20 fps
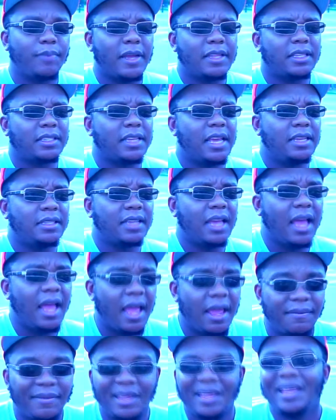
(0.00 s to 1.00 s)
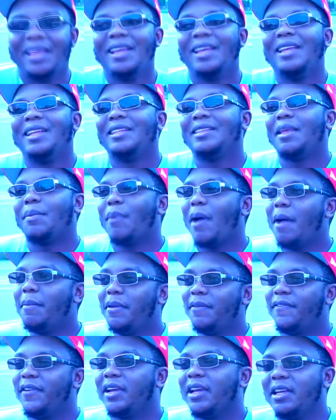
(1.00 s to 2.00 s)
But at the same time, they
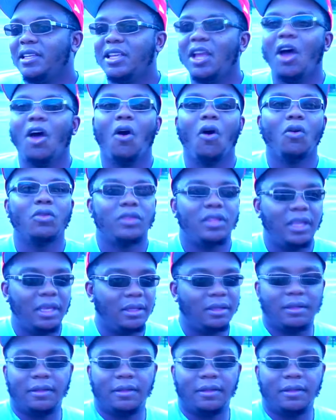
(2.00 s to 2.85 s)
probably figure, yo, the,